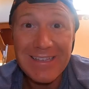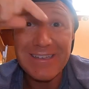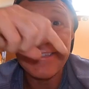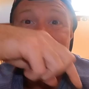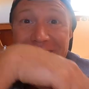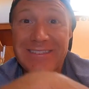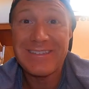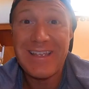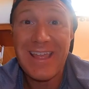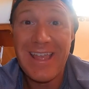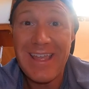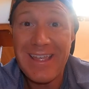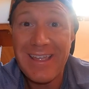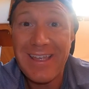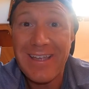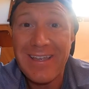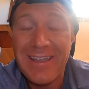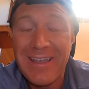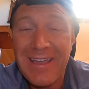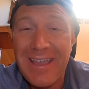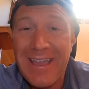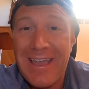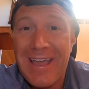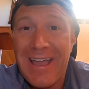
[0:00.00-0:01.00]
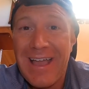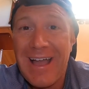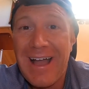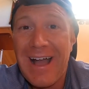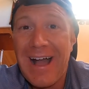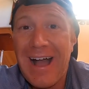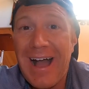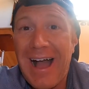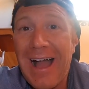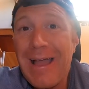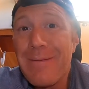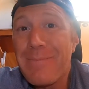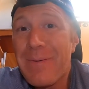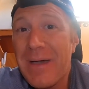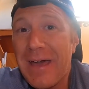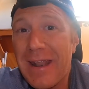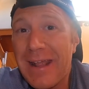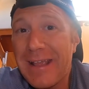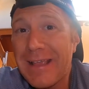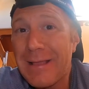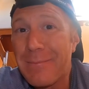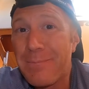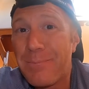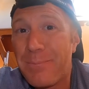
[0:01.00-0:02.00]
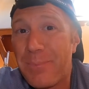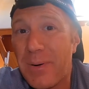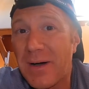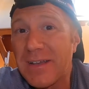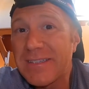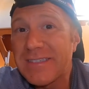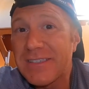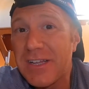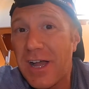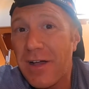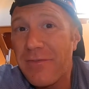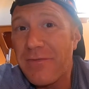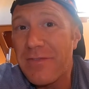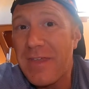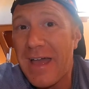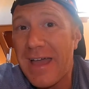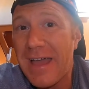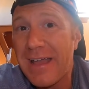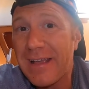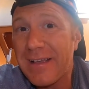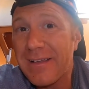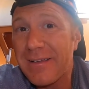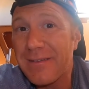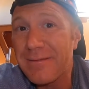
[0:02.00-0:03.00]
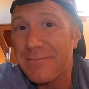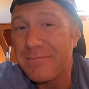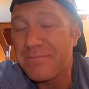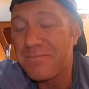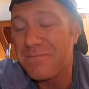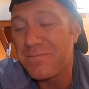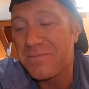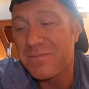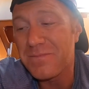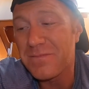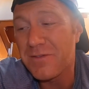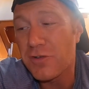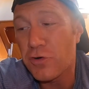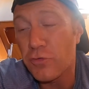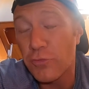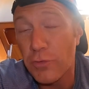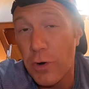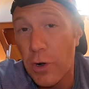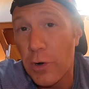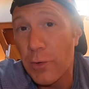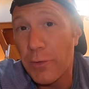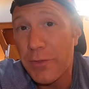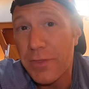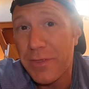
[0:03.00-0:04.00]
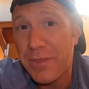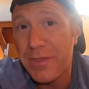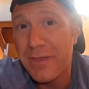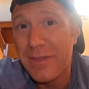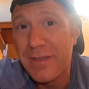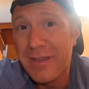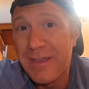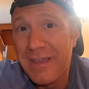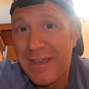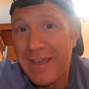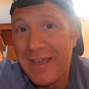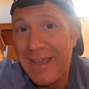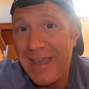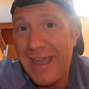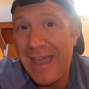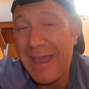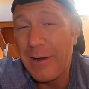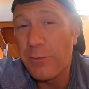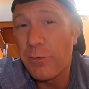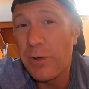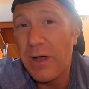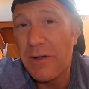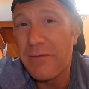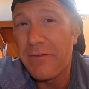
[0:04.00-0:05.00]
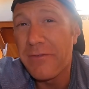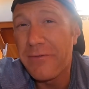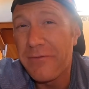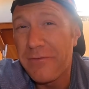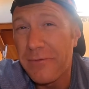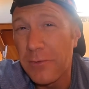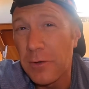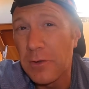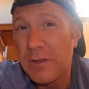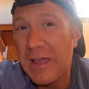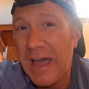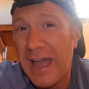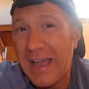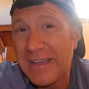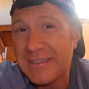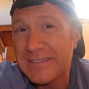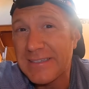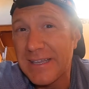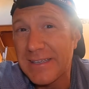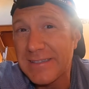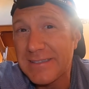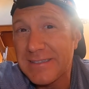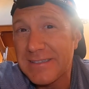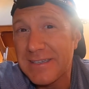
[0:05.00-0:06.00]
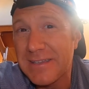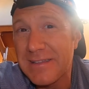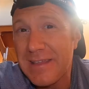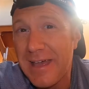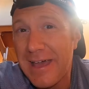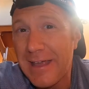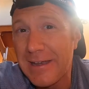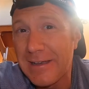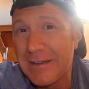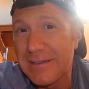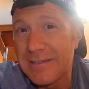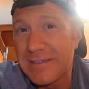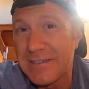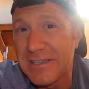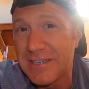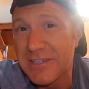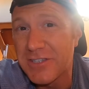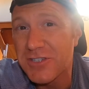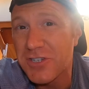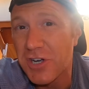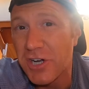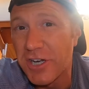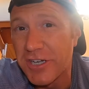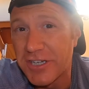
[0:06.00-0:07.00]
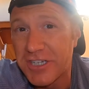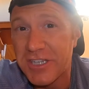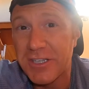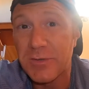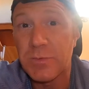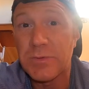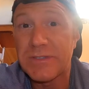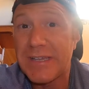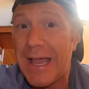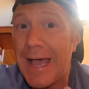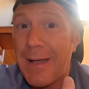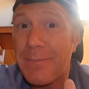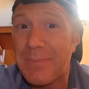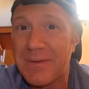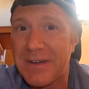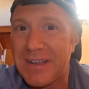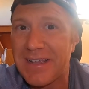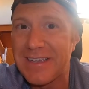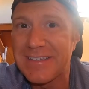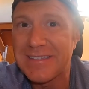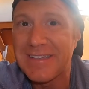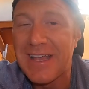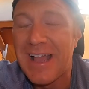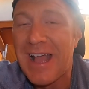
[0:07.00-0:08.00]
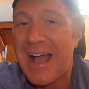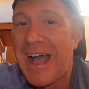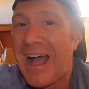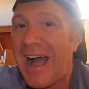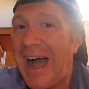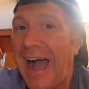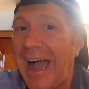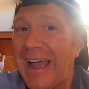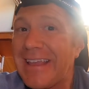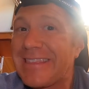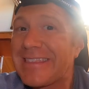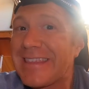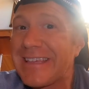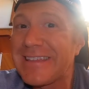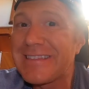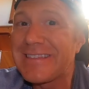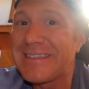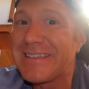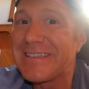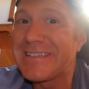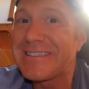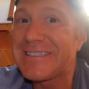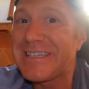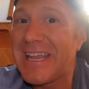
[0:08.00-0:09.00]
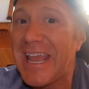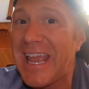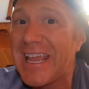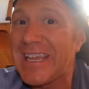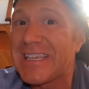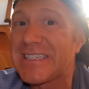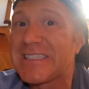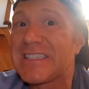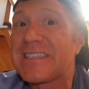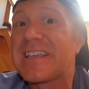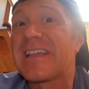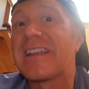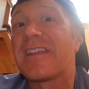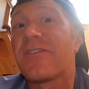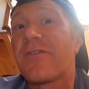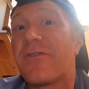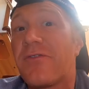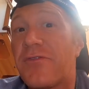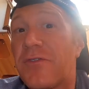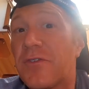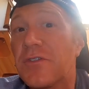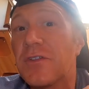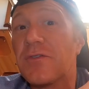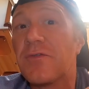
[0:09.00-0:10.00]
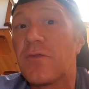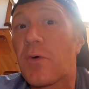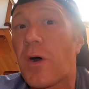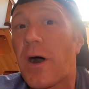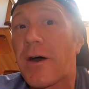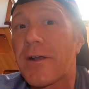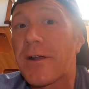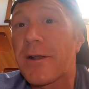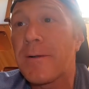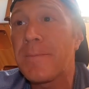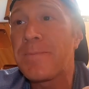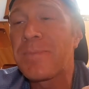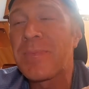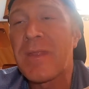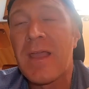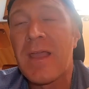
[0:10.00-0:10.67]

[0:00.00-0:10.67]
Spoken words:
into the tank. I bet I can bust off that growth and we'll have full access to that discharge. Because what's happening is I think this tank is getting full of water,